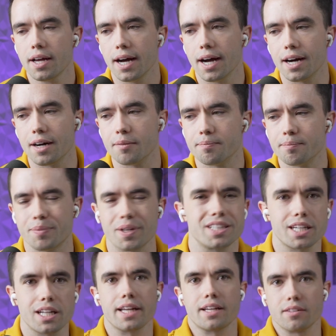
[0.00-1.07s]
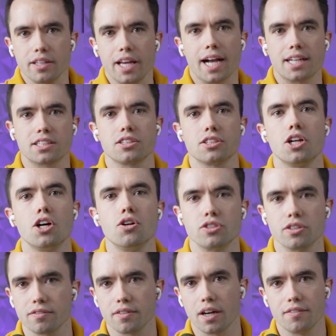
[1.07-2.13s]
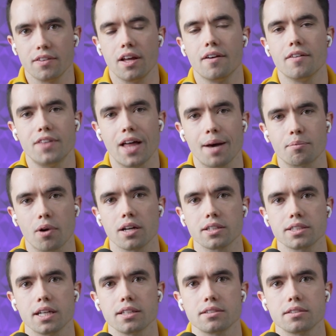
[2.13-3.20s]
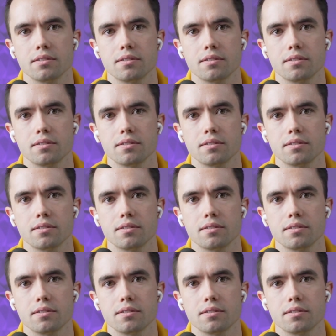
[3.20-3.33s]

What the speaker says: But it's kind of like X's and O's of that process.